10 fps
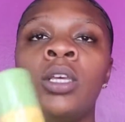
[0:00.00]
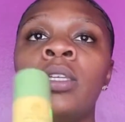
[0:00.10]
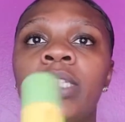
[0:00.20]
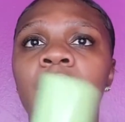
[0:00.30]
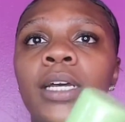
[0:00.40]

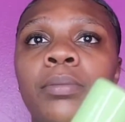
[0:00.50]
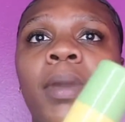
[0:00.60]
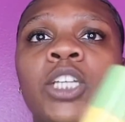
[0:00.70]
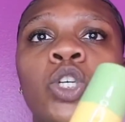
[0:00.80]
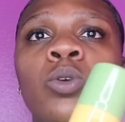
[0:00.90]
Yeah,
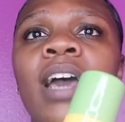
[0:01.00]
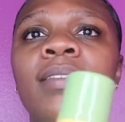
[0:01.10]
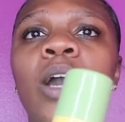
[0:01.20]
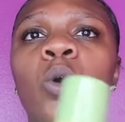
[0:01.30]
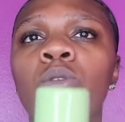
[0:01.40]
make sure you have
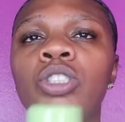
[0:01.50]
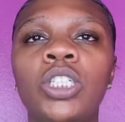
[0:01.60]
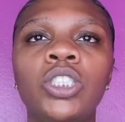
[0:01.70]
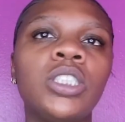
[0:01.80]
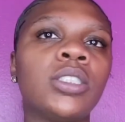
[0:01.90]
that oil
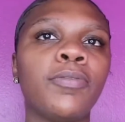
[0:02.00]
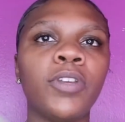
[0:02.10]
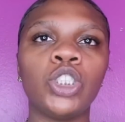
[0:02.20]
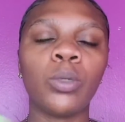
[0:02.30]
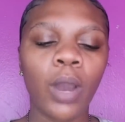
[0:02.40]
sheen just to
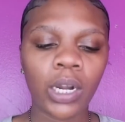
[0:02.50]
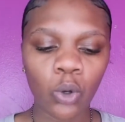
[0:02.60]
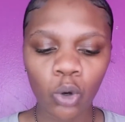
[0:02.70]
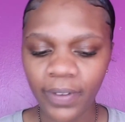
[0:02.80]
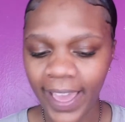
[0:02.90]
finish your product
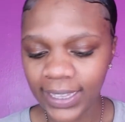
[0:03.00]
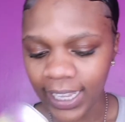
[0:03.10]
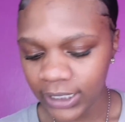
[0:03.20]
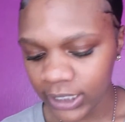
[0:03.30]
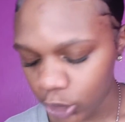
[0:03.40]
off. Add that
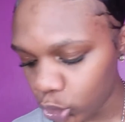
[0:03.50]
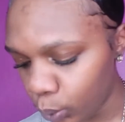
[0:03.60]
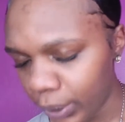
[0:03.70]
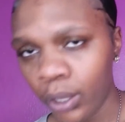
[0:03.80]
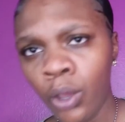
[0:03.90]
sheen to
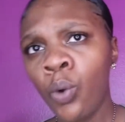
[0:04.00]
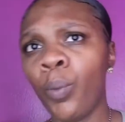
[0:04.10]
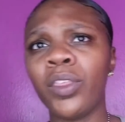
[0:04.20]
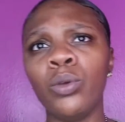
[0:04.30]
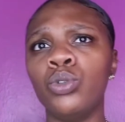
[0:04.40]
it,
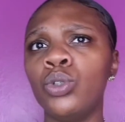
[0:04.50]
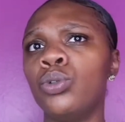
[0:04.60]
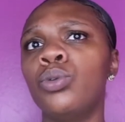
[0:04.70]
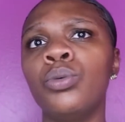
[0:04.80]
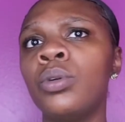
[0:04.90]
whether you
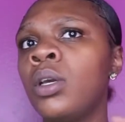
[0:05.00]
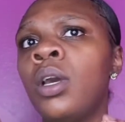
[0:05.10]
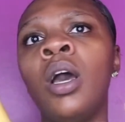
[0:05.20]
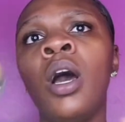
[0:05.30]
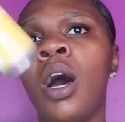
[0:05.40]
do
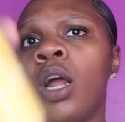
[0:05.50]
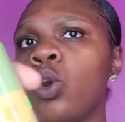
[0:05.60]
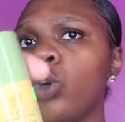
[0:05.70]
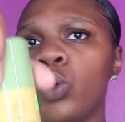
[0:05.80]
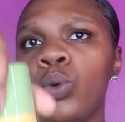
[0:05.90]
a
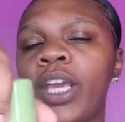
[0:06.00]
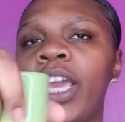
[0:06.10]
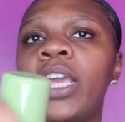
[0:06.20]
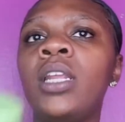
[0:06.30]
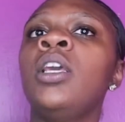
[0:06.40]
little
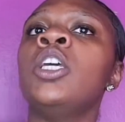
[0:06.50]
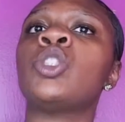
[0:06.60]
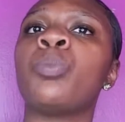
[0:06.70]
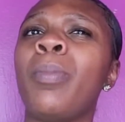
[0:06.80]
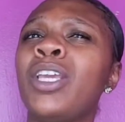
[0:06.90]
unit.
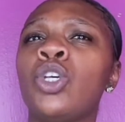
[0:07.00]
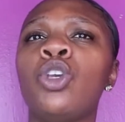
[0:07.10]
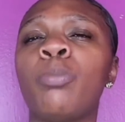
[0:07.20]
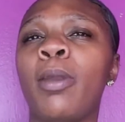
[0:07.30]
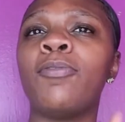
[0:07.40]
Make sure you
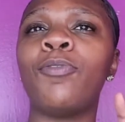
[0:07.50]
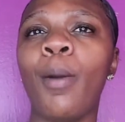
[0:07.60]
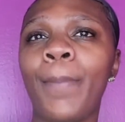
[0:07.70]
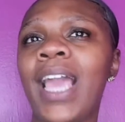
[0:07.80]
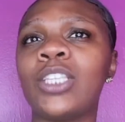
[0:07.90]
spray from far
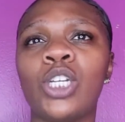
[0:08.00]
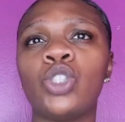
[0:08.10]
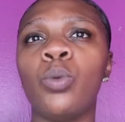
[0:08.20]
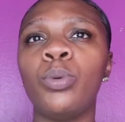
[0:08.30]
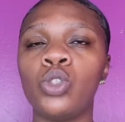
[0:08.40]
back so you
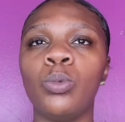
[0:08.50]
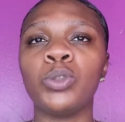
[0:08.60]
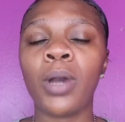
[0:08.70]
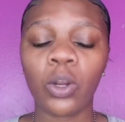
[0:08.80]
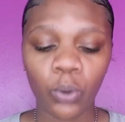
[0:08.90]
don't put too much
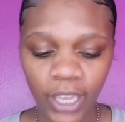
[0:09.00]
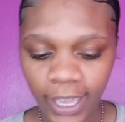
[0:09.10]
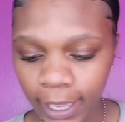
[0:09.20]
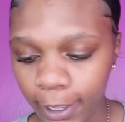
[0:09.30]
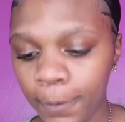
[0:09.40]
product on your
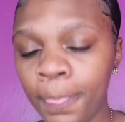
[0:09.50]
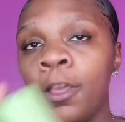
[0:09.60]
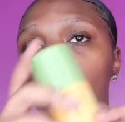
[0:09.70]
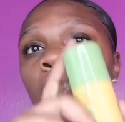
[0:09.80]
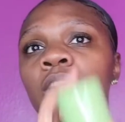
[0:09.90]
hair.
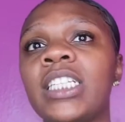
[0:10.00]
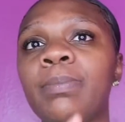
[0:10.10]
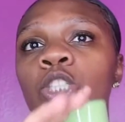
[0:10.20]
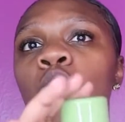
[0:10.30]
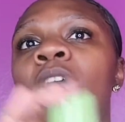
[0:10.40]
So yes,
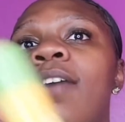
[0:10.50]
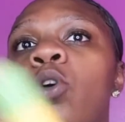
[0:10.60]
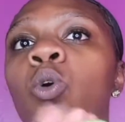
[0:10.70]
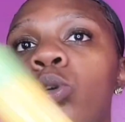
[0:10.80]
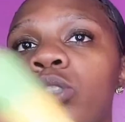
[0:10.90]
make sure you have an oil